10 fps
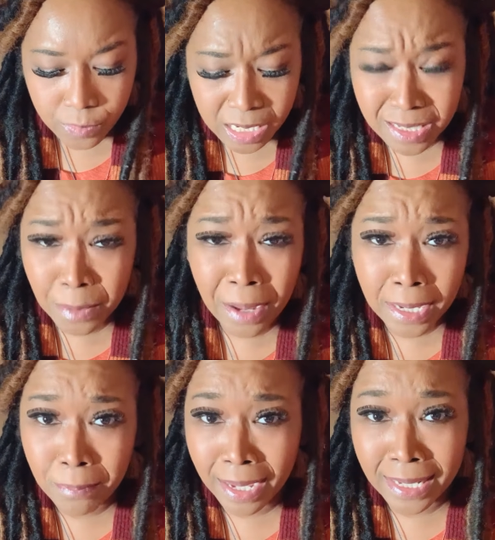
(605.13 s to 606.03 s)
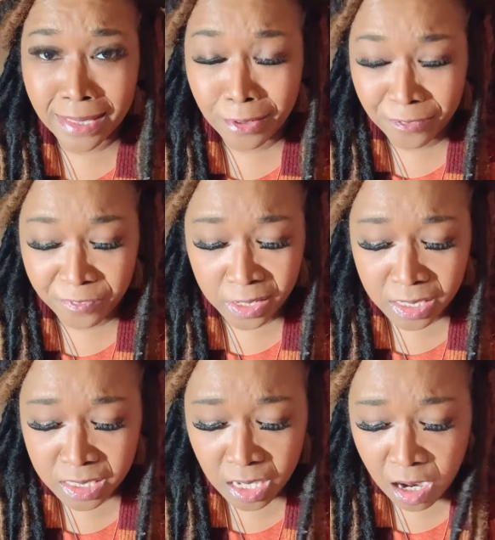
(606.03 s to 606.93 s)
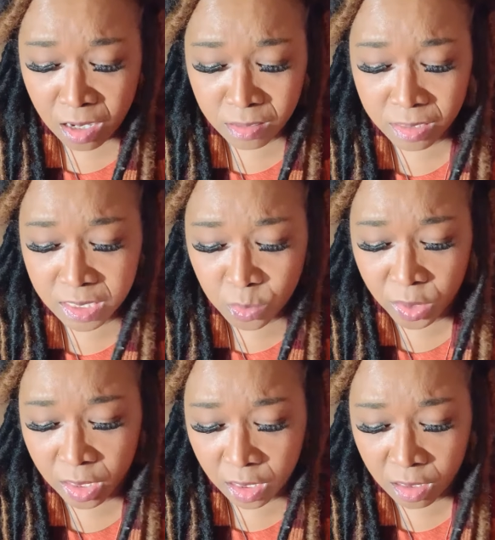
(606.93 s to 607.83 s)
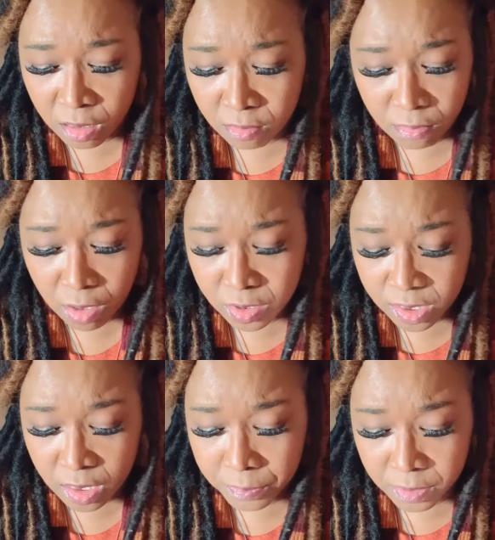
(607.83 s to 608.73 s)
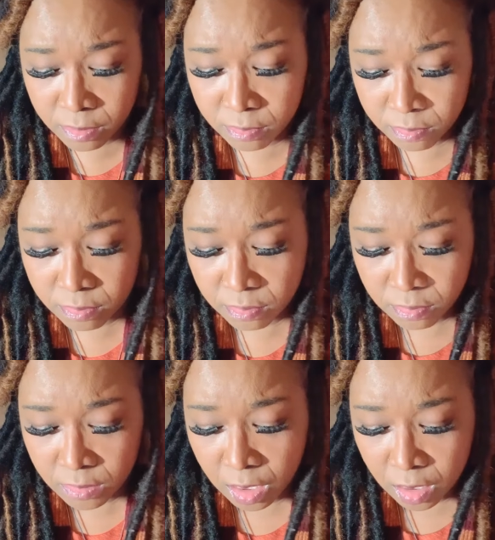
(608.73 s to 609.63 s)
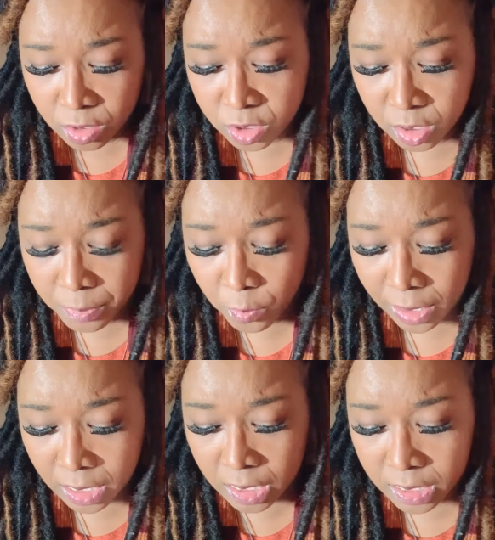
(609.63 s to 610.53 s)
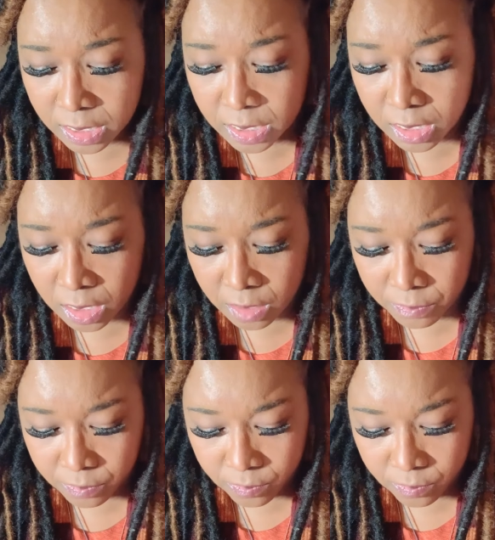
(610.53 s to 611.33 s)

Somebody might get their feelings hurt this weekend or something. Show me what I need to see.